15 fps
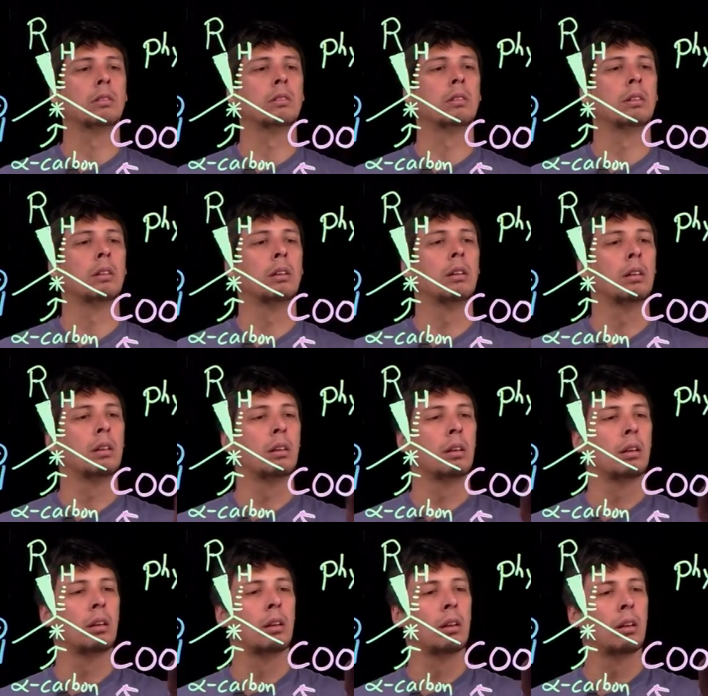
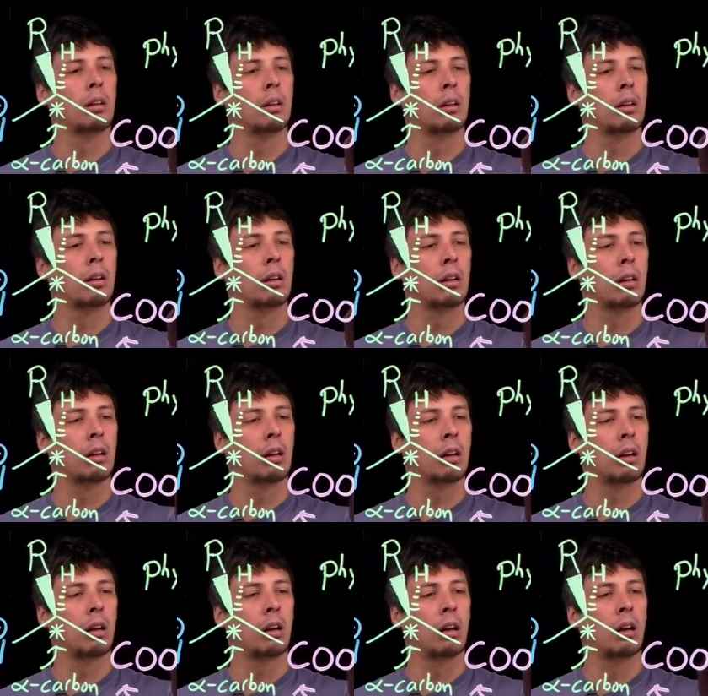
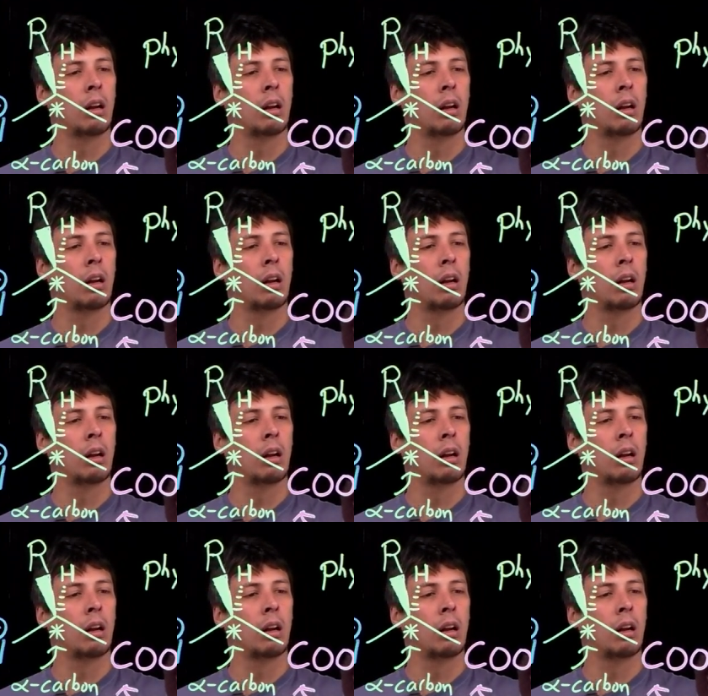[no speech]